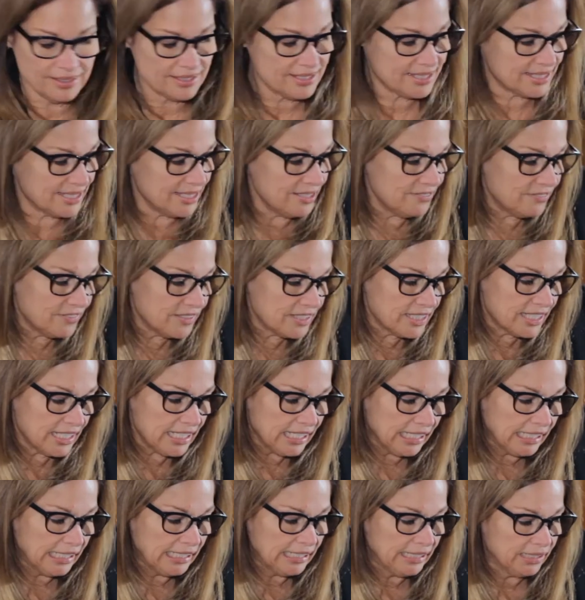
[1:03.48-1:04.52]
Stephen
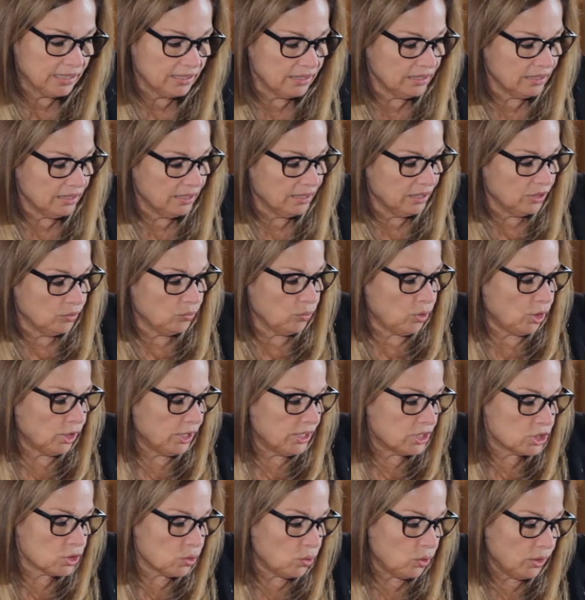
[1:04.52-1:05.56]
King,
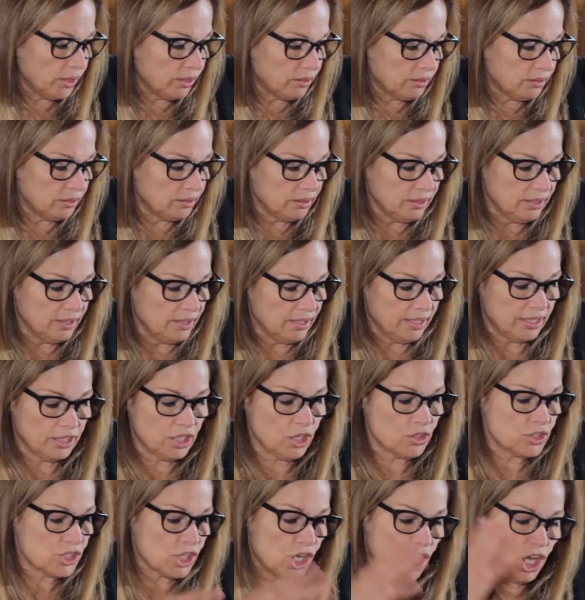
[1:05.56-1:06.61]
Roddy Doyle, it
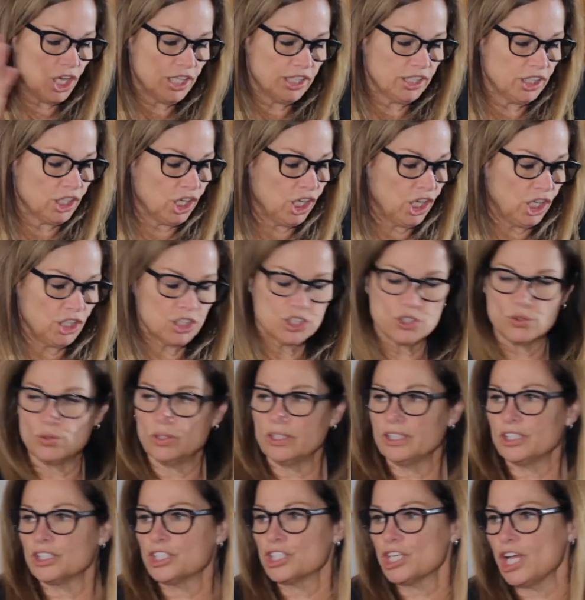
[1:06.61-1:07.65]
goes on,
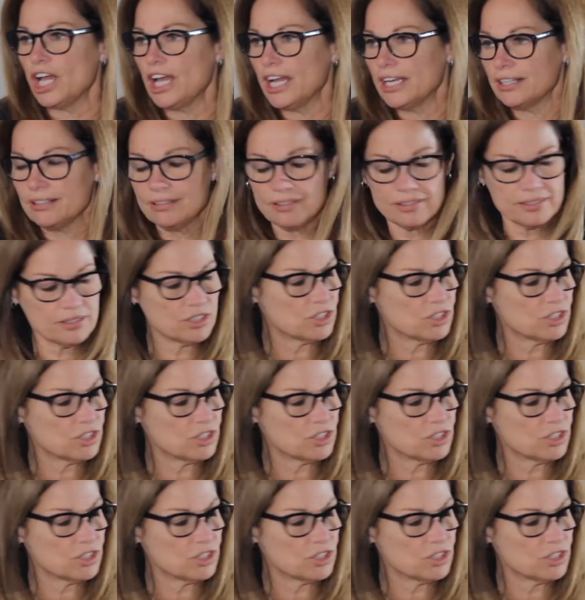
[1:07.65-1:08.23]
Julia Child,